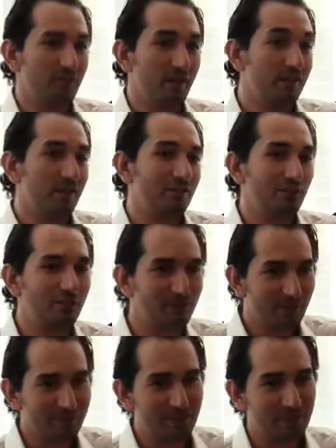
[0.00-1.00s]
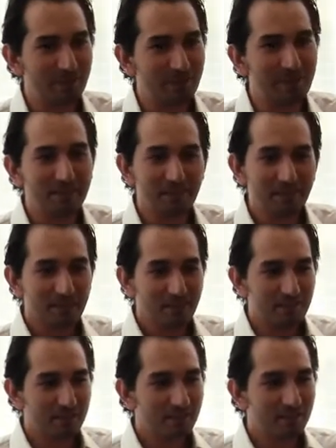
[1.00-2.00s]
create our own recipe.
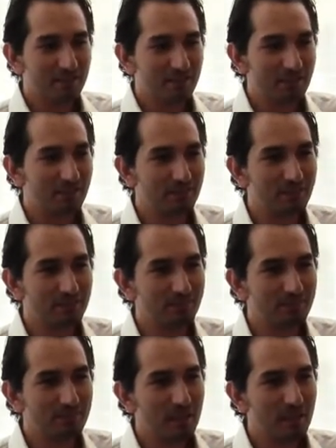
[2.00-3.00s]
It's just, well,